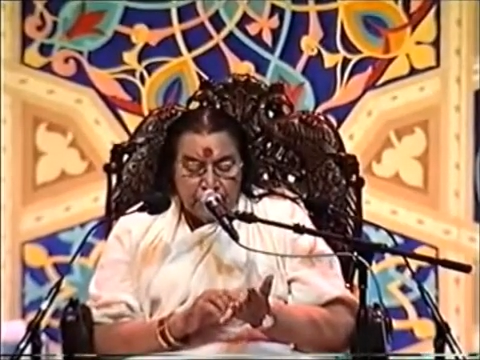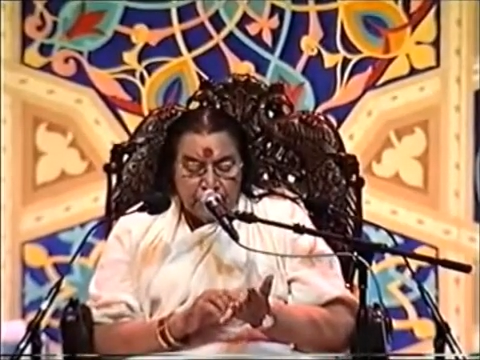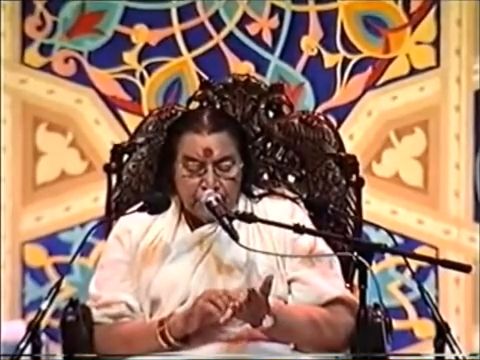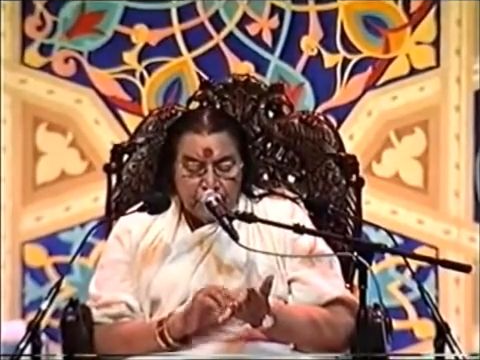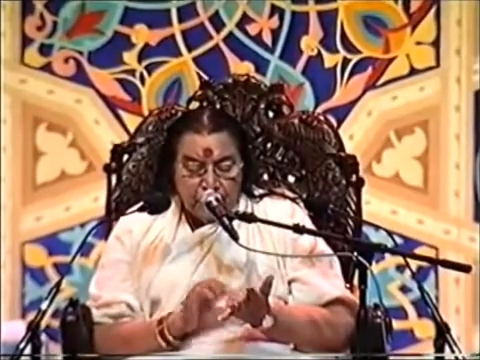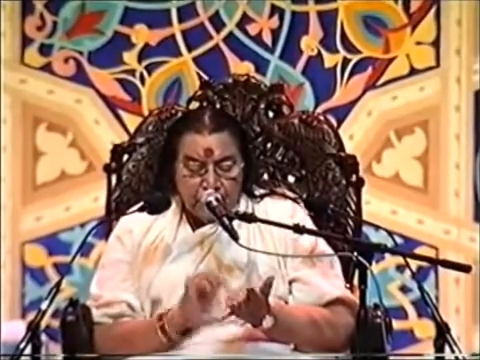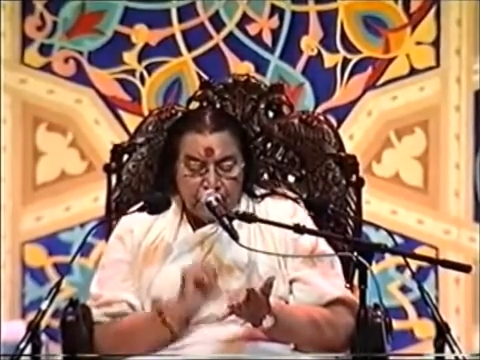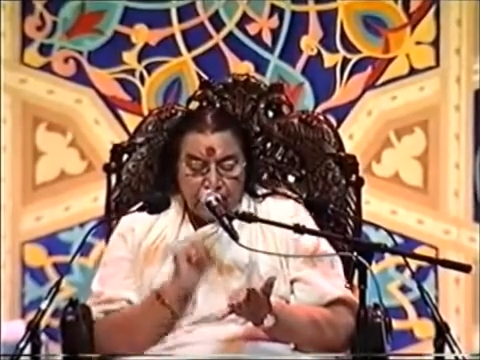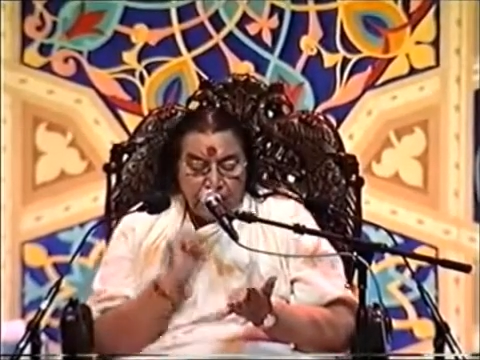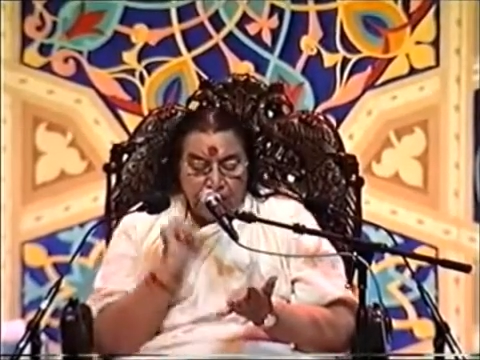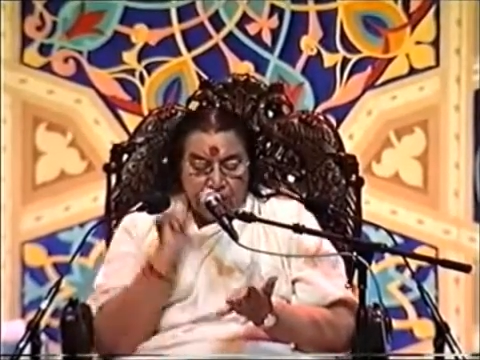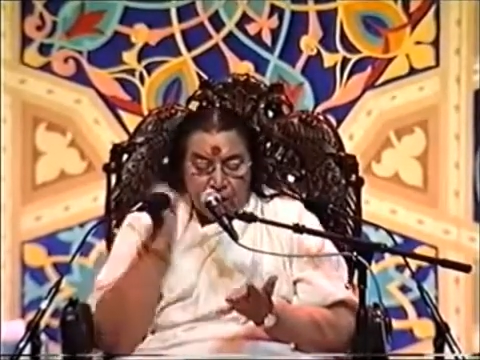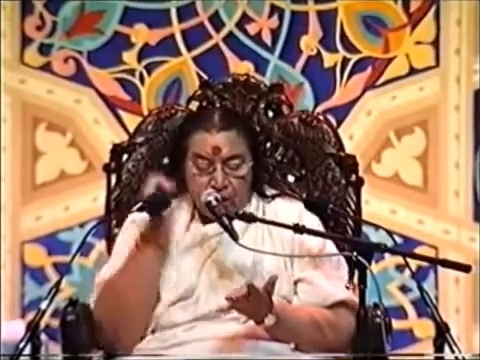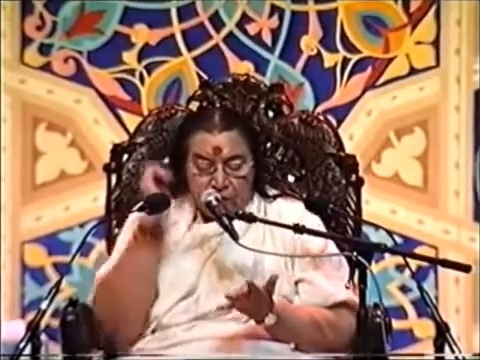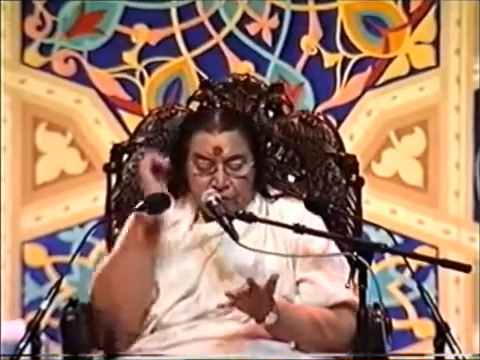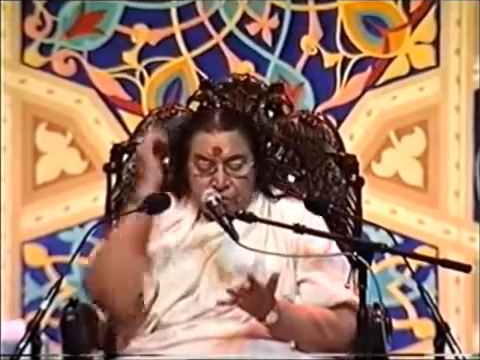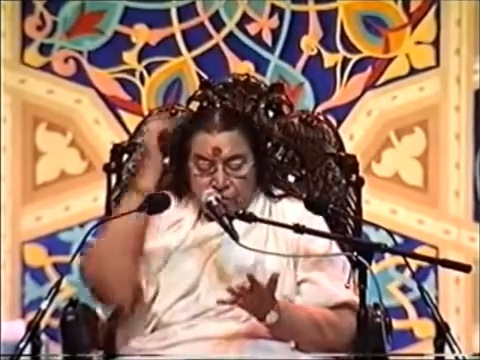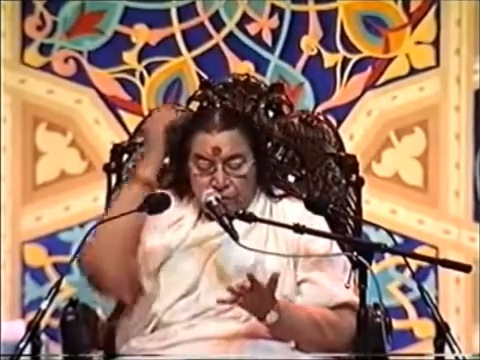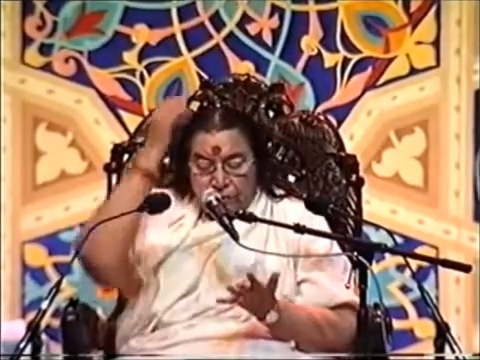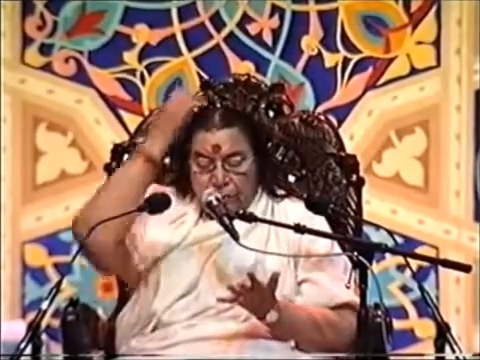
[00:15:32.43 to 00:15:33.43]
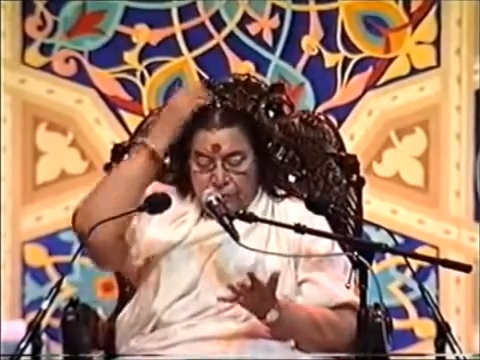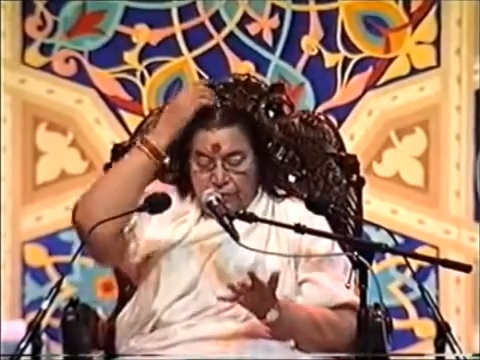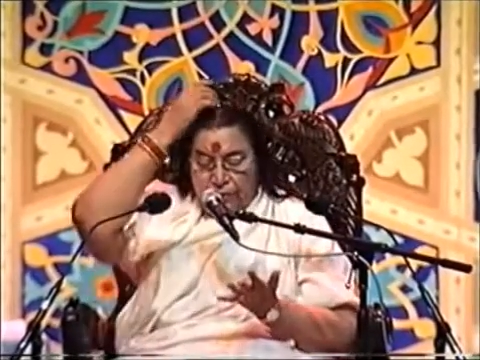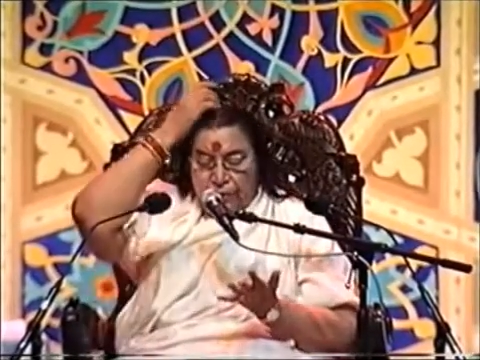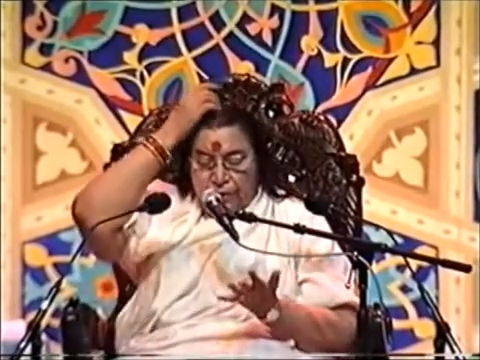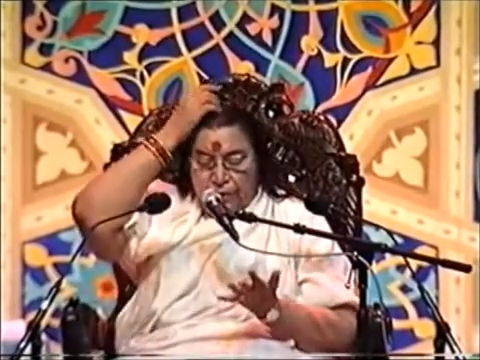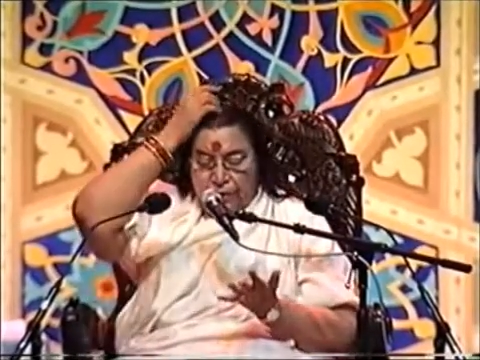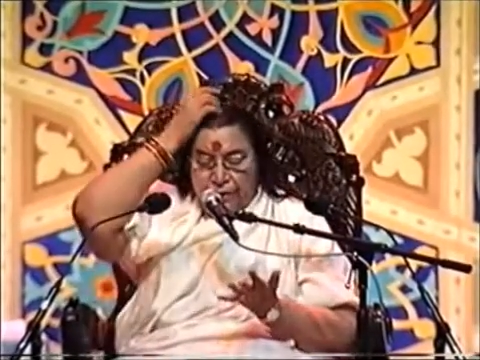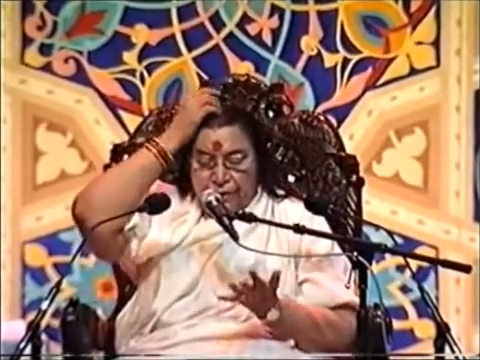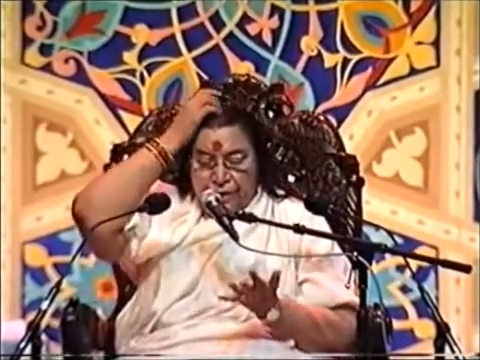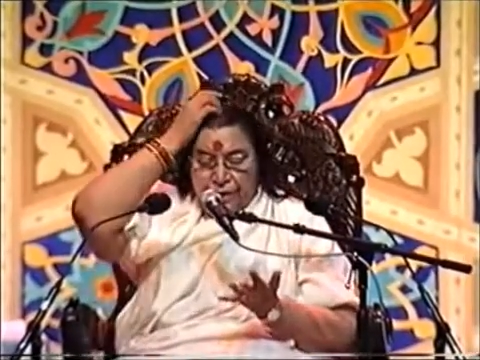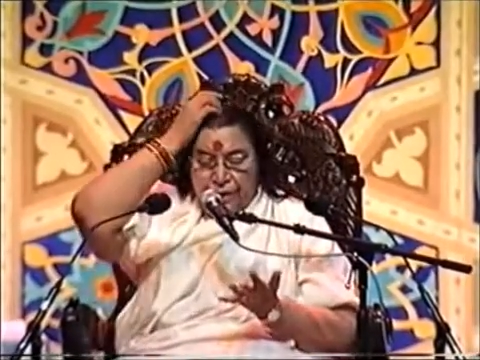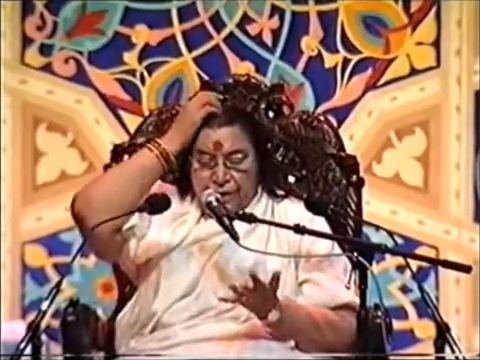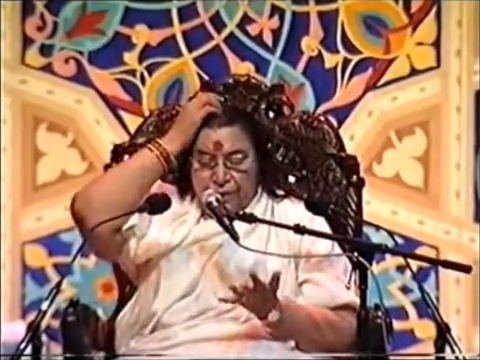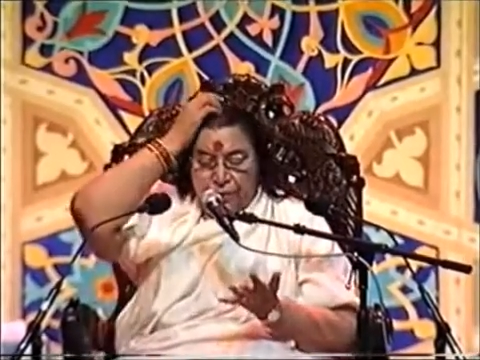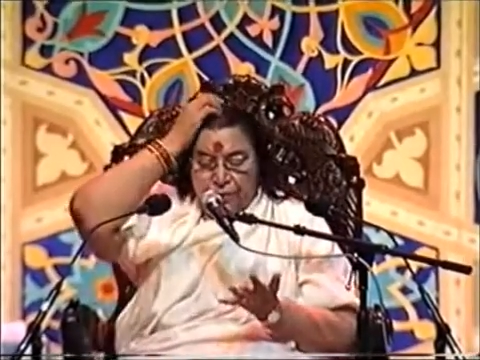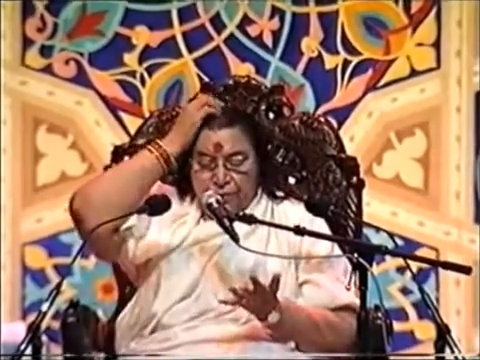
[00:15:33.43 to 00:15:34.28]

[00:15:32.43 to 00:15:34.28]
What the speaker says: or out of the fontanelle